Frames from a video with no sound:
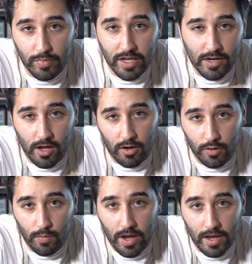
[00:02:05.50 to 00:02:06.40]
bit, not
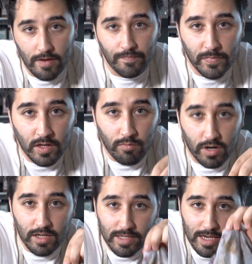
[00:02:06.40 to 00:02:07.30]
all the way.
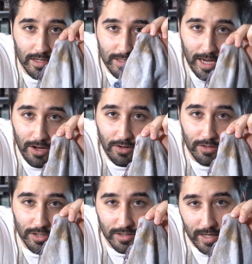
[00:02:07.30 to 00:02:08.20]
We're gonna take a
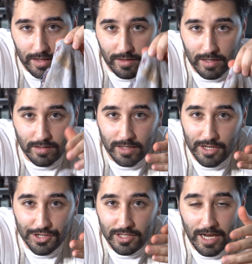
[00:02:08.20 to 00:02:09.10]
towel just like this, a
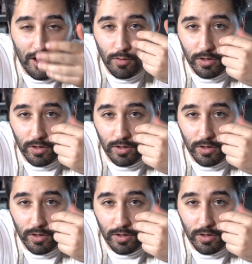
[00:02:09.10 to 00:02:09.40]
kitchen towel